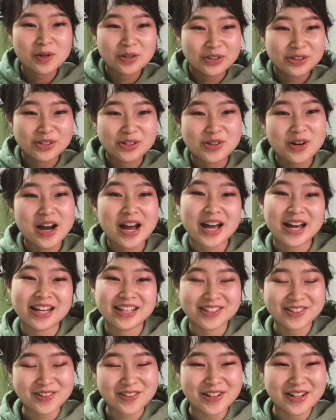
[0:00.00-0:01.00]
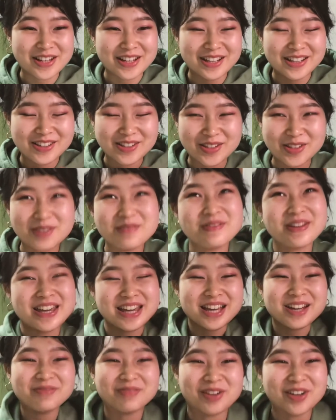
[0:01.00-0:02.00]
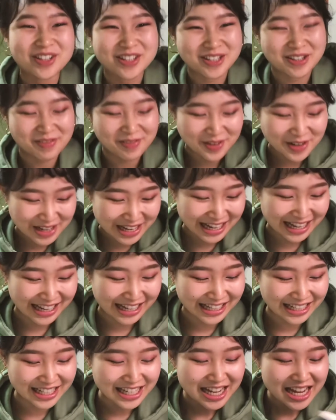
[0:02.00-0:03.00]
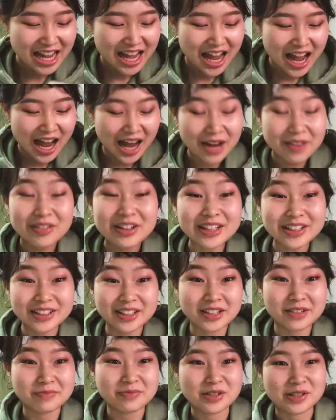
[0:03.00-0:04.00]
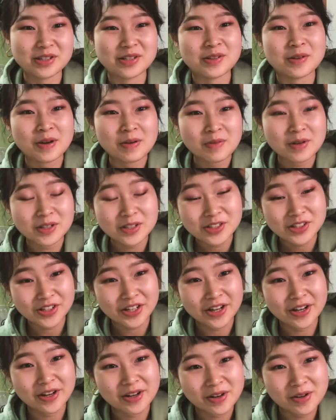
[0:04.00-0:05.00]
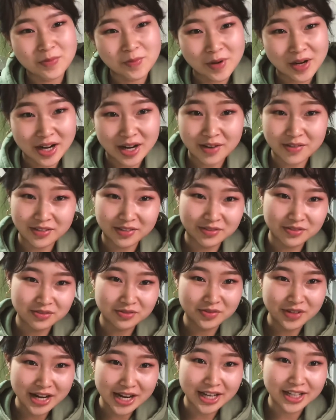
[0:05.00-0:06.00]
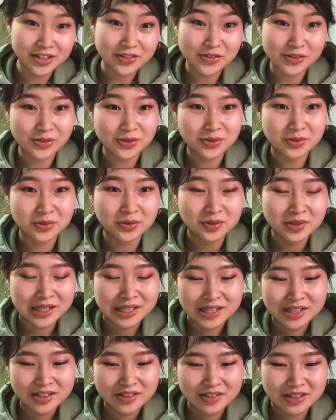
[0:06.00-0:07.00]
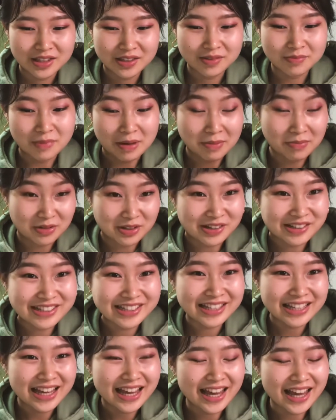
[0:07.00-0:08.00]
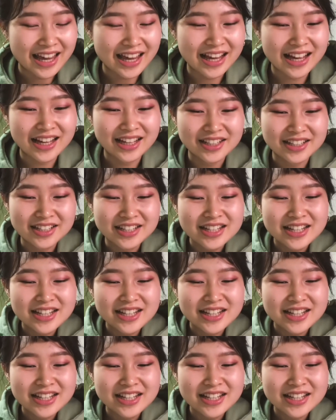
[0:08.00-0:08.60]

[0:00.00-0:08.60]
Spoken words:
to try starting to be a booktuber, and I read a lot of books, so I want to share what I read through my books and